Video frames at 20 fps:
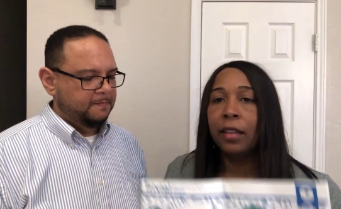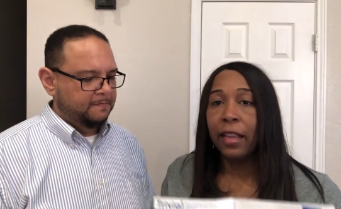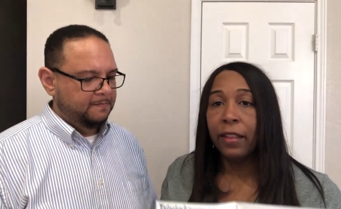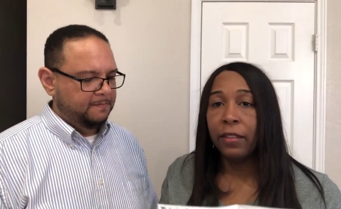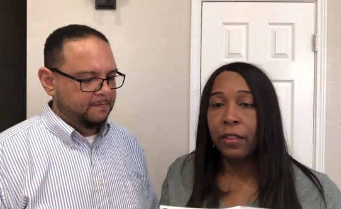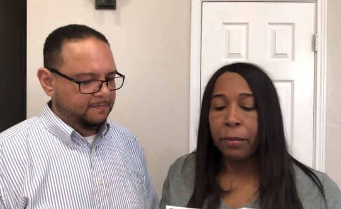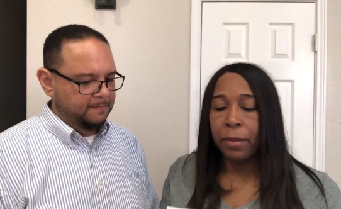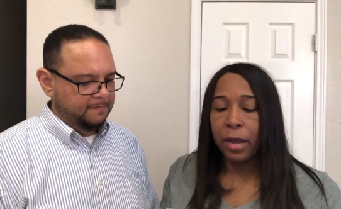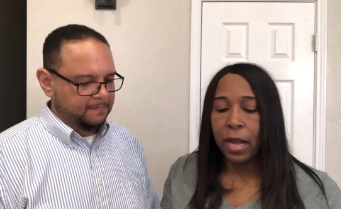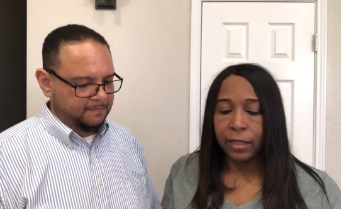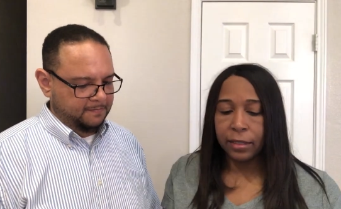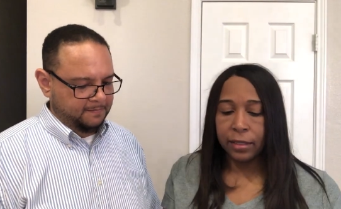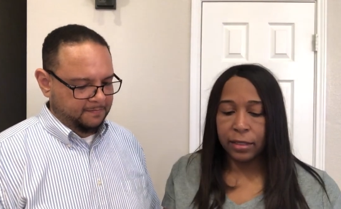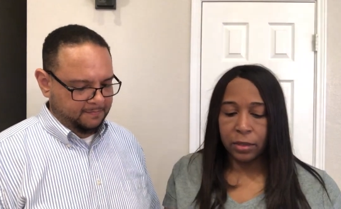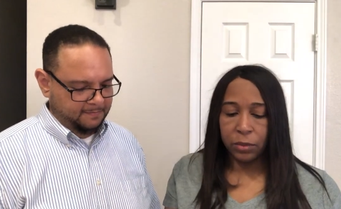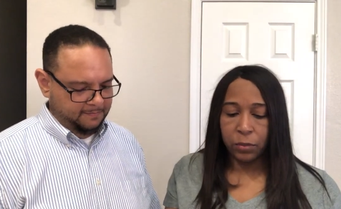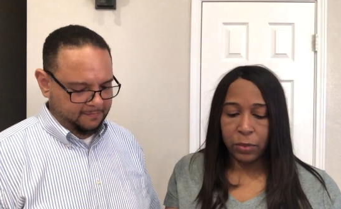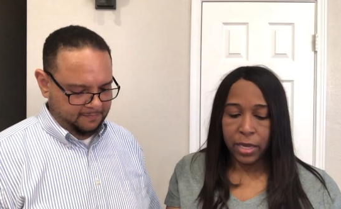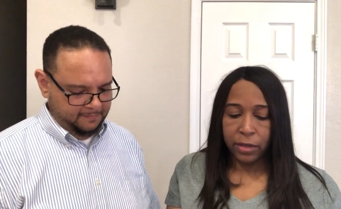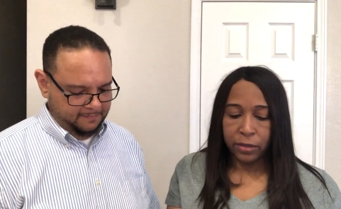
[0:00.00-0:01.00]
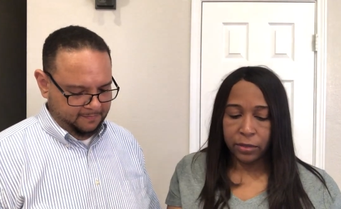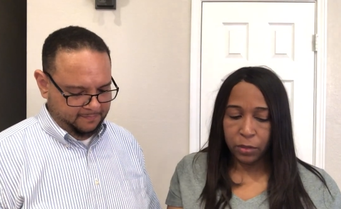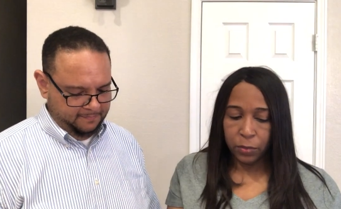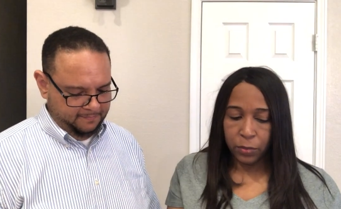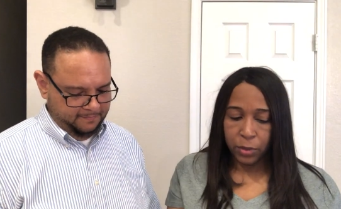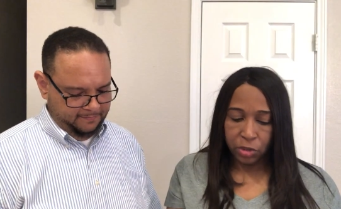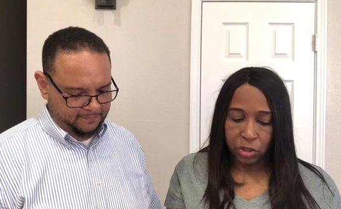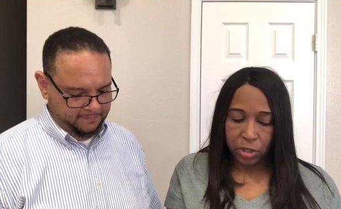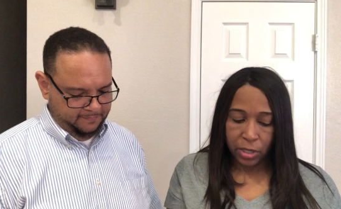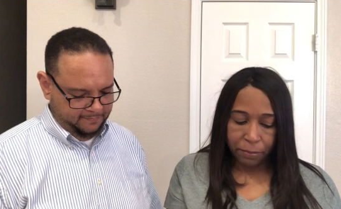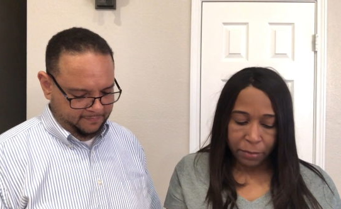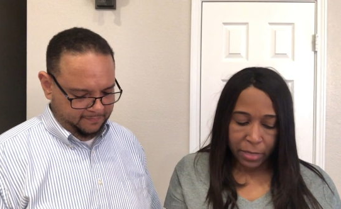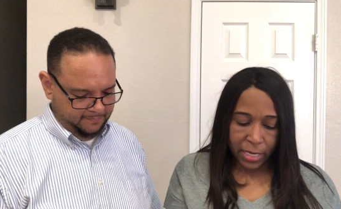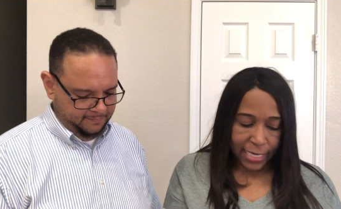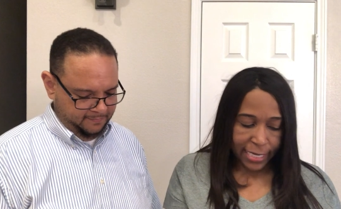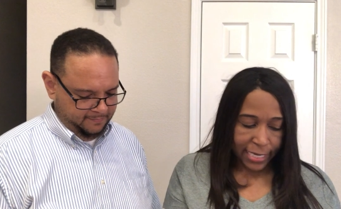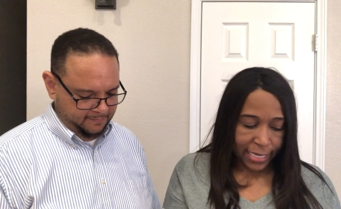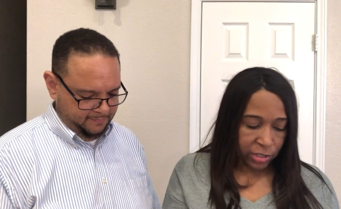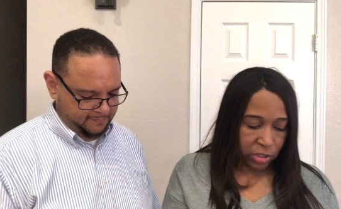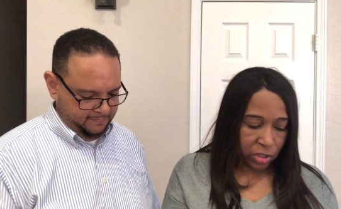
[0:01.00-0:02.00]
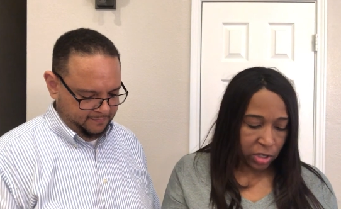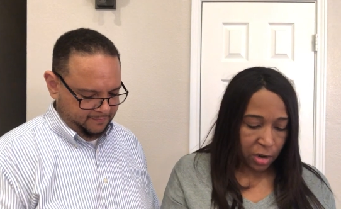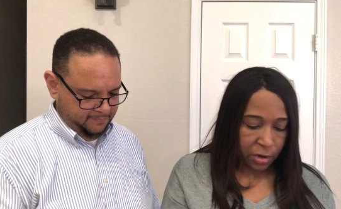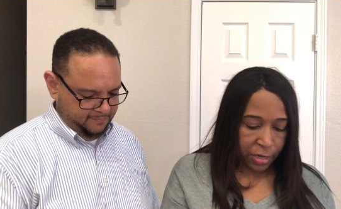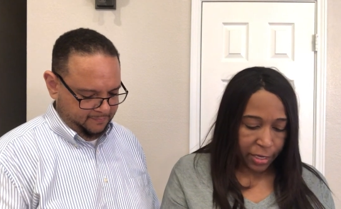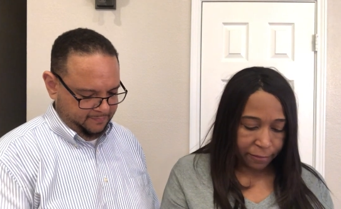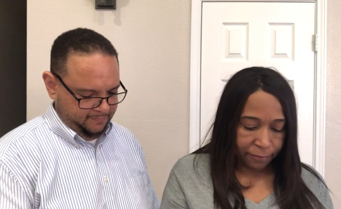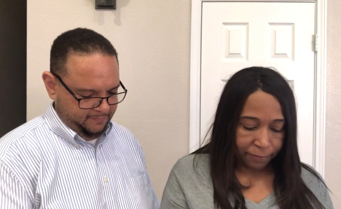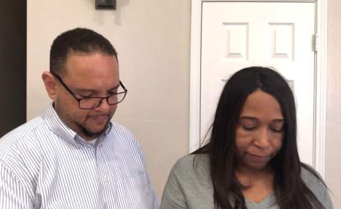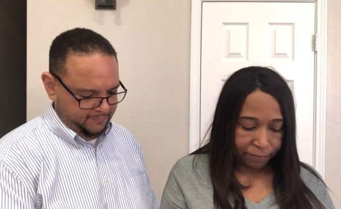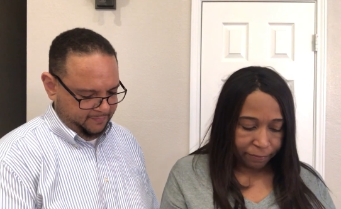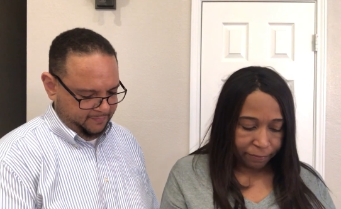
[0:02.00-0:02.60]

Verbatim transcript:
Speaker 1: in the box as well. So we'll jump in and get started.